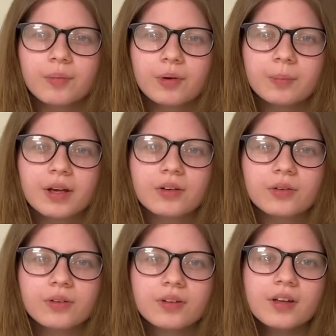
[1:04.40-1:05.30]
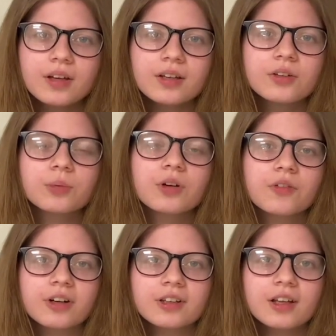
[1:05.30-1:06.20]
Maddle. He is one
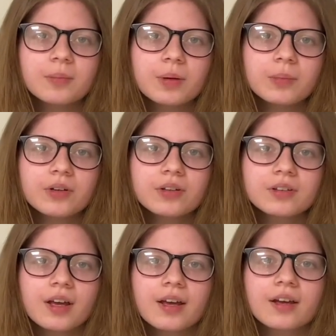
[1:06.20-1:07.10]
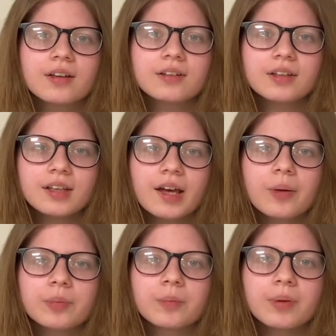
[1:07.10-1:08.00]
of our team members, and he
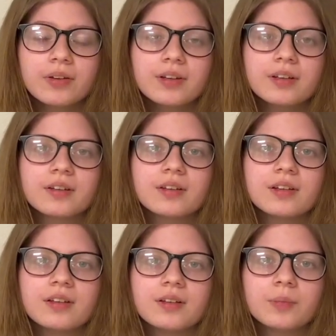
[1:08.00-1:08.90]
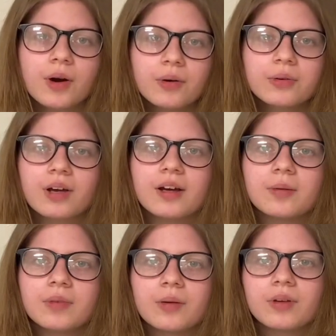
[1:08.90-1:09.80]
helped building the
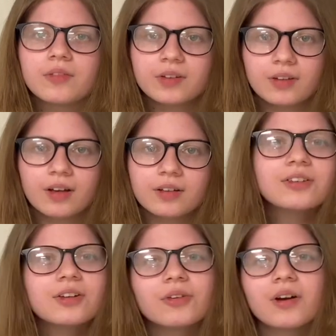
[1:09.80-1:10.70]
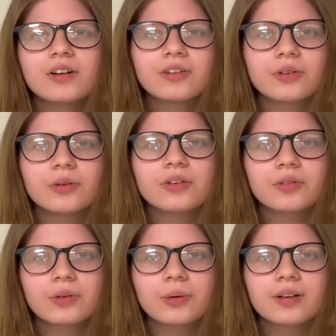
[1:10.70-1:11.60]
prototype that we have designed. He's gonna run us through it
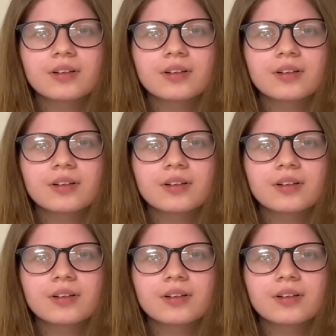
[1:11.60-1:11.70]
real quick.